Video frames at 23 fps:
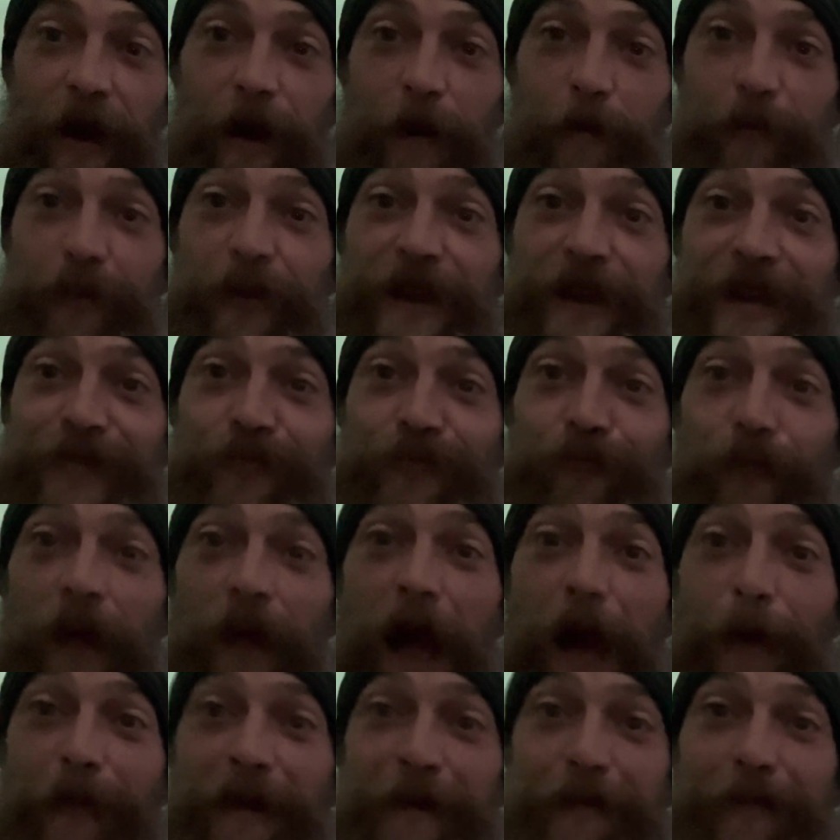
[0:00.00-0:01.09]
British
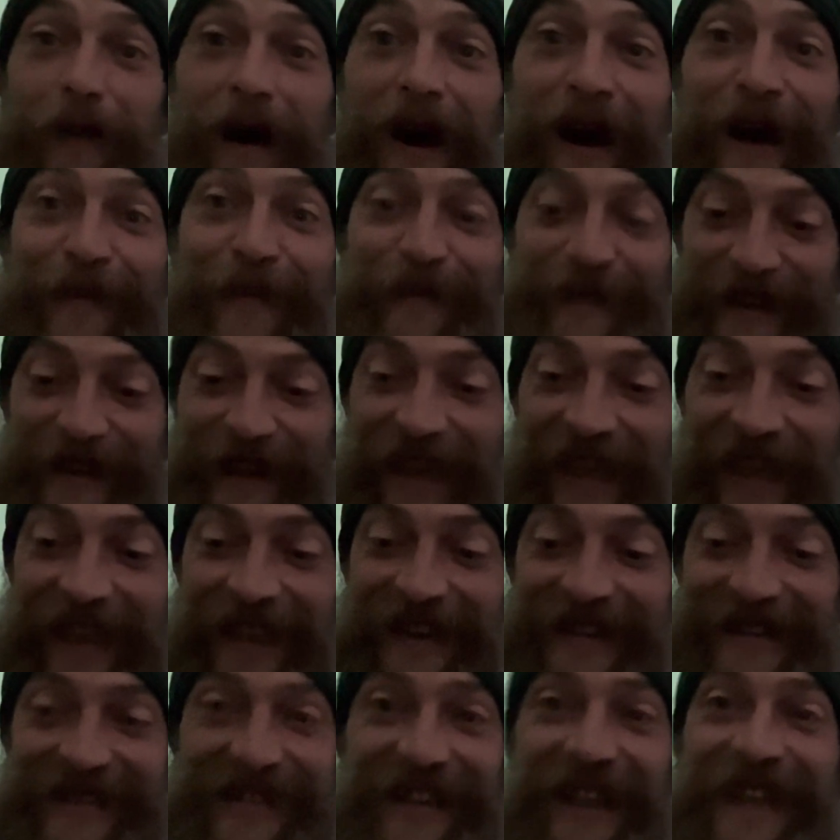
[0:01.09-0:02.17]
ramen bomb tonight.
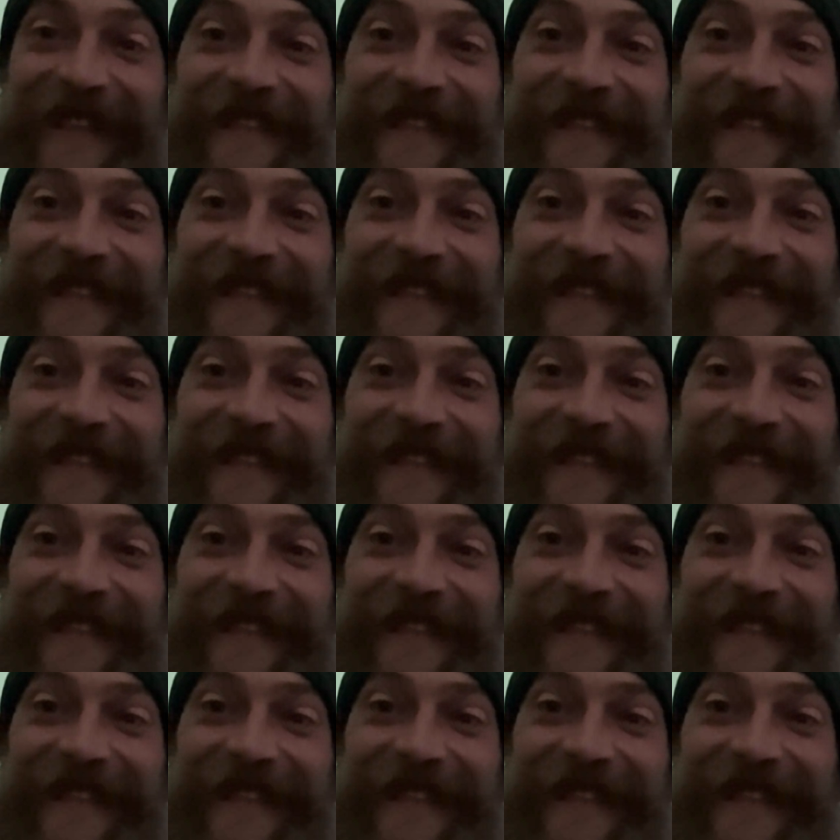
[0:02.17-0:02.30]
Check